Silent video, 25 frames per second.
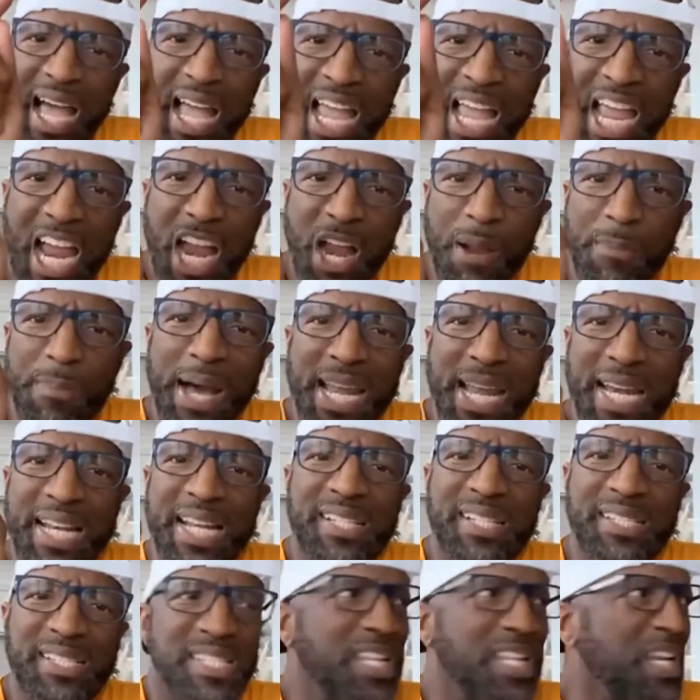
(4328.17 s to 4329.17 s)
Everybody
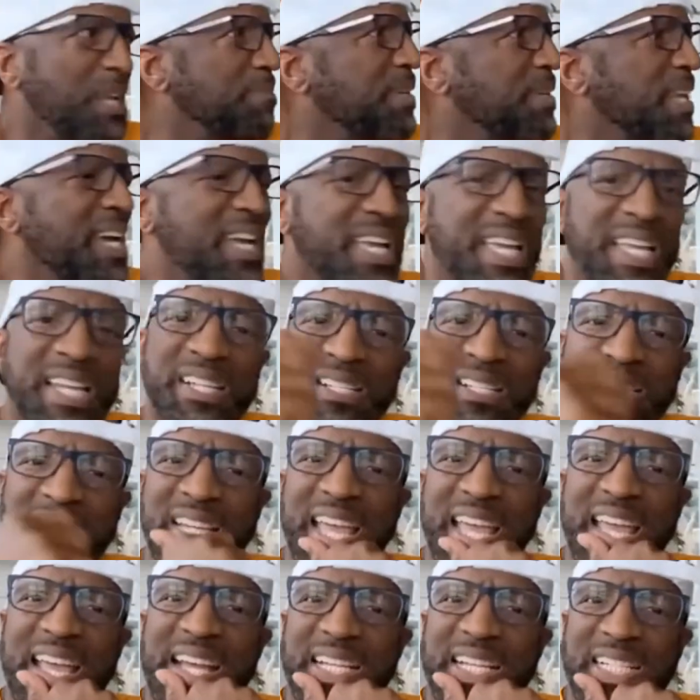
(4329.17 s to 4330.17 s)
that's sitting up there in the
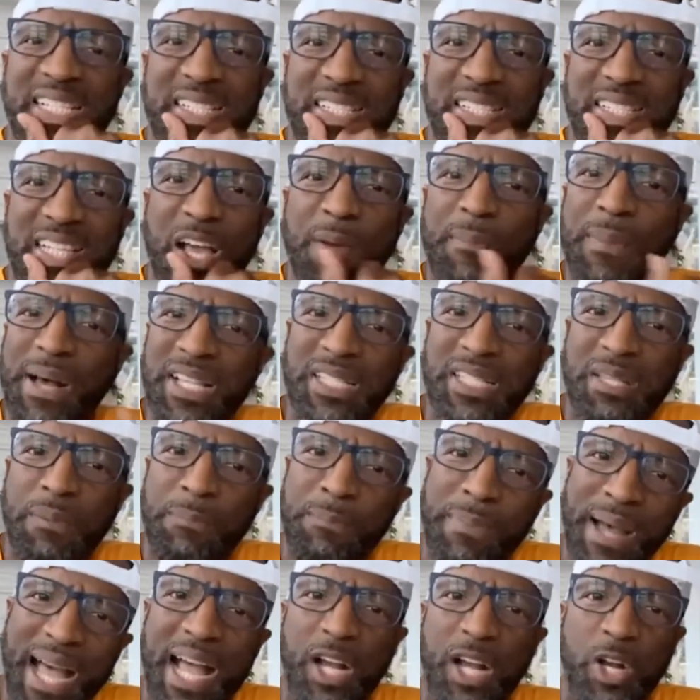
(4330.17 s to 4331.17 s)
stand talking about some
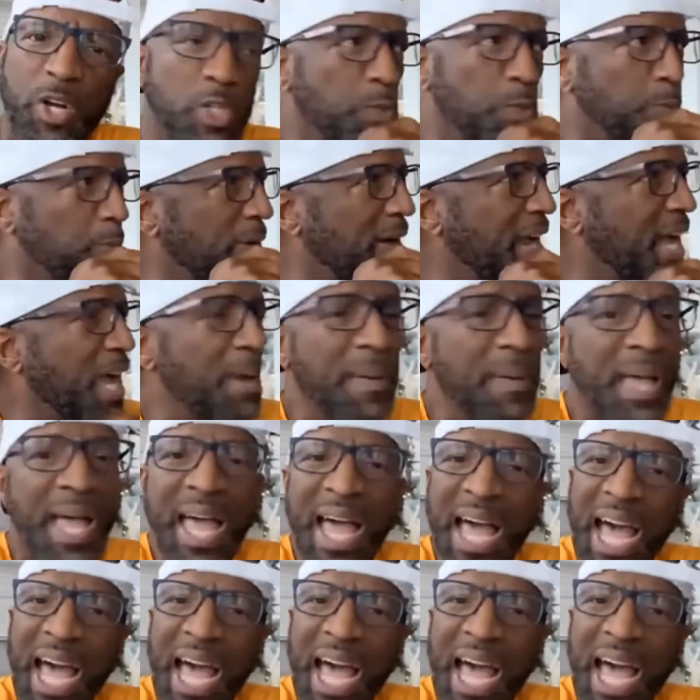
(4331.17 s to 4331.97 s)
buy Coach Prime,